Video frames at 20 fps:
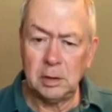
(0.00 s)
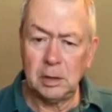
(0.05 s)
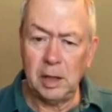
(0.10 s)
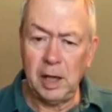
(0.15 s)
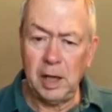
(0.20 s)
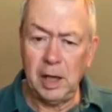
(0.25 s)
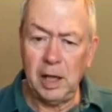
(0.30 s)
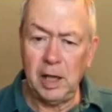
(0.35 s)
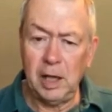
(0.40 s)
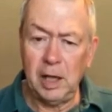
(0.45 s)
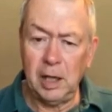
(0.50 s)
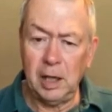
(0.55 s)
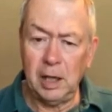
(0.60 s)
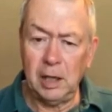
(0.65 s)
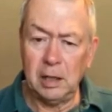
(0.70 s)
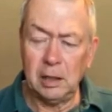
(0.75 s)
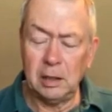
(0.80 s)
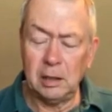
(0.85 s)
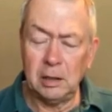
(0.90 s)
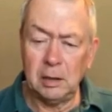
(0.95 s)

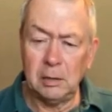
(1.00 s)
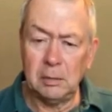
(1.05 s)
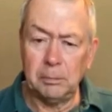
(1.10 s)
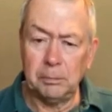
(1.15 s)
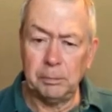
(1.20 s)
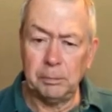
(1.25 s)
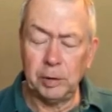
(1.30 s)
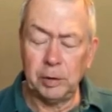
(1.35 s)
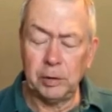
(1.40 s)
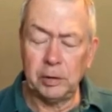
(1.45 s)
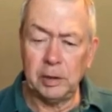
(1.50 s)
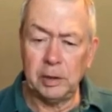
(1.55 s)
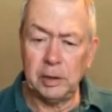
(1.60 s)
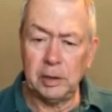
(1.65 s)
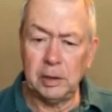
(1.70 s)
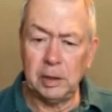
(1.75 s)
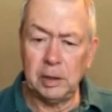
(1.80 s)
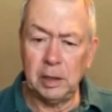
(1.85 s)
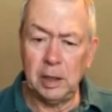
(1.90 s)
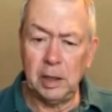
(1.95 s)
and
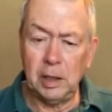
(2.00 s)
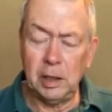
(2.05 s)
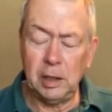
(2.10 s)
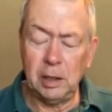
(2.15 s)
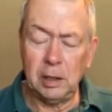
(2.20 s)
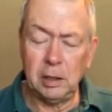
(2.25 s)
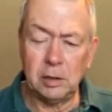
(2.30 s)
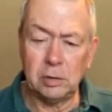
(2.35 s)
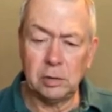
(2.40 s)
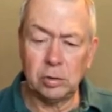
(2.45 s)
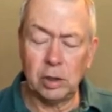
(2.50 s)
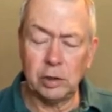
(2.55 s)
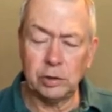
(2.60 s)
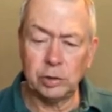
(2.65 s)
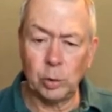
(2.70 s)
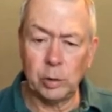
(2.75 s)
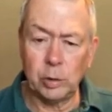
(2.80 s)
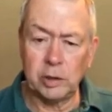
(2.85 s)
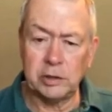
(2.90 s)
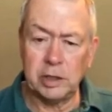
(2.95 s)
building a
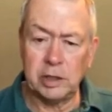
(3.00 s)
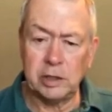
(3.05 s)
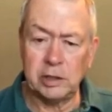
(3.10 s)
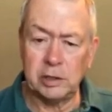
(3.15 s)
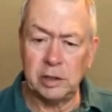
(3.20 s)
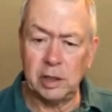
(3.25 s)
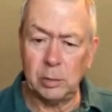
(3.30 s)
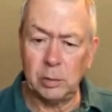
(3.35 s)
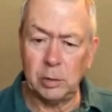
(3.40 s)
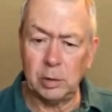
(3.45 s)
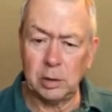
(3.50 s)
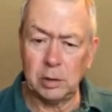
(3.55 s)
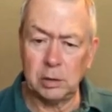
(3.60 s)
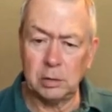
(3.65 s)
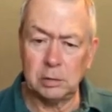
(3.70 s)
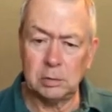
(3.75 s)
cross-organization network.